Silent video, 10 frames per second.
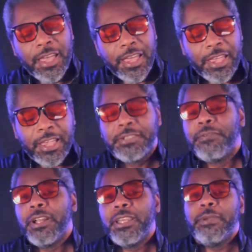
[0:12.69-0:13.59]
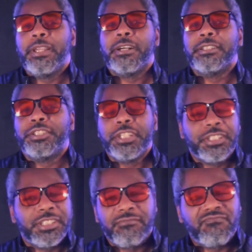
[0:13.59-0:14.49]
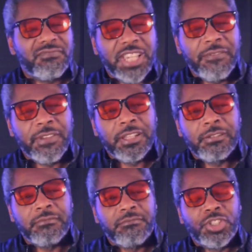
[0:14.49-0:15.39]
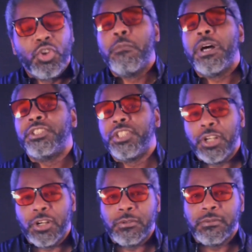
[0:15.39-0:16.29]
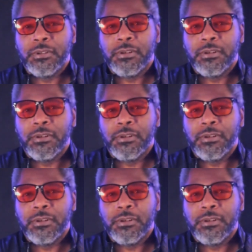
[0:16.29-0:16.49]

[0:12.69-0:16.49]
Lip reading: It's funny because just even 2 months ago,